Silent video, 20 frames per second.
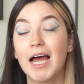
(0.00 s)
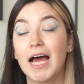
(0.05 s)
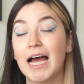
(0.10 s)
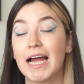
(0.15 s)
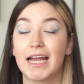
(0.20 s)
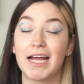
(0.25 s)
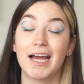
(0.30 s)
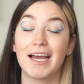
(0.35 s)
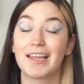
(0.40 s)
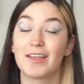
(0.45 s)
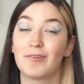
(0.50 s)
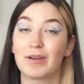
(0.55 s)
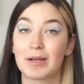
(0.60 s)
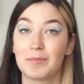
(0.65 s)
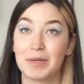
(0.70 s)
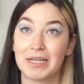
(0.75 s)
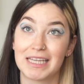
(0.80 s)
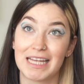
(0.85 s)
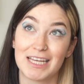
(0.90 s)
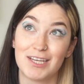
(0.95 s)
I highly
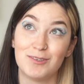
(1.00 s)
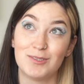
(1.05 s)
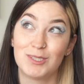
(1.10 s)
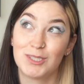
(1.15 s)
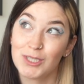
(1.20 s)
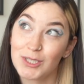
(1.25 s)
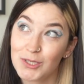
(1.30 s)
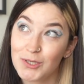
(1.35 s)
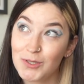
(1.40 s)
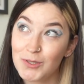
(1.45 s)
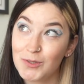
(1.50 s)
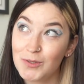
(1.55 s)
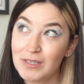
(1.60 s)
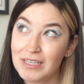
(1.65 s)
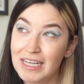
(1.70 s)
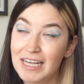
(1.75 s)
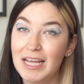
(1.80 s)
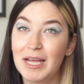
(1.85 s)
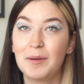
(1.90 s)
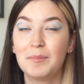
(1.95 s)
recommend that you
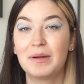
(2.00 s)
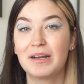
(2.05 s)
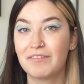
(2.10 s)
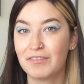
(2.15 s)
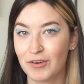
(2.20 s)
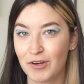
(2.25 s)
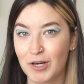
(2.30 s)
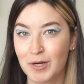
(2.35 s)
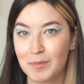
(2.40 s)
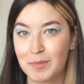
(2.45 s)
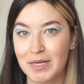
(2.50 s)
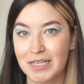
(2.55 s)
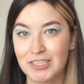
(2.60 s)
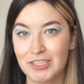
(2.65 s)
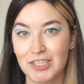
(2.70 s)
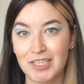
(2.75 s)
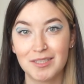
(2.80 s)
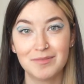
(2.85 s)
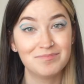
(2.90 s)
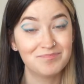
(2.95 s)
do, but if you're on a
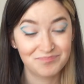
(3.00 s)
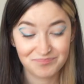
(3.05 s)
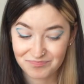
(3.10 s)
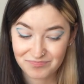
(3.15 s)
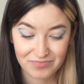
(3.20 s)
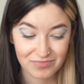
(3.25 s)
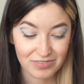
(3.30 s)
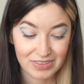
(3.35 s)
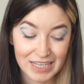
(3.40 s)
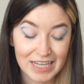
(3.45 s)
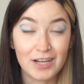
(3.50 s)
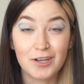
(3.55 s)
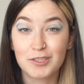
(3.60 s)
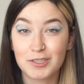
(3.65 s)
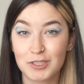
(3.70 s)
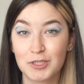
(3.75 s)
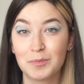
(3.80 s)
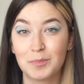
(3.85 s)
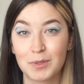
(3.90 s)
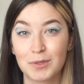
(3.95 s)
budget, they are
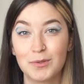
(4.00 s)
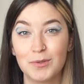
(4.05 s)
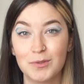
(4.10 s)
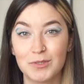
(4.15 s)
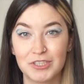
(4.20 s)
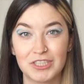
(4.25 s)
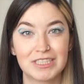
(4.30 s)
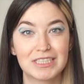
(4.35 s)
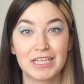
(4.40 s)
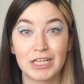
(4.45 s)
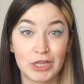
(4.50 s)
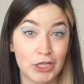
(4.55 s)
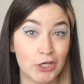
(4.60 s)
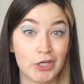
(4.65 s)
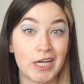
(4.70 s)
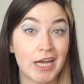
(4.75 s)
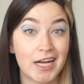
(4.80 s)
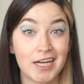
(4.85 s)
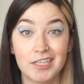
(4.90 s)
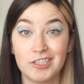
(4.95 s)
super cool just to
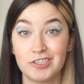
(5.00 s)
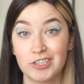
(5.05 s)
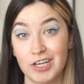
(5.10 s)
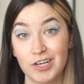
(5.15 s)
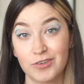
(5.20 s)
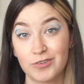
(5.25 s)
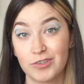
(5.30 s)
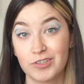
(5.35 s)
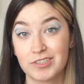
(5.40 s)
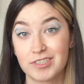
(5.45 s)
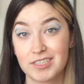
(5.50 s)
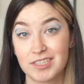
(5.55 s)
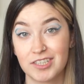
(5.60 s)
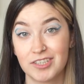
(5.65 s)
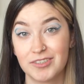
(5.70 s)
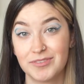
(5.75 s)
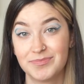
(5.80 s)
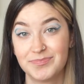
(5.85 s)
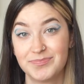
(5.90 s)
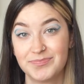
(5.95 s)
look at in general
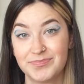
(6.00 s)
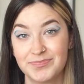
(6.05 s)
still.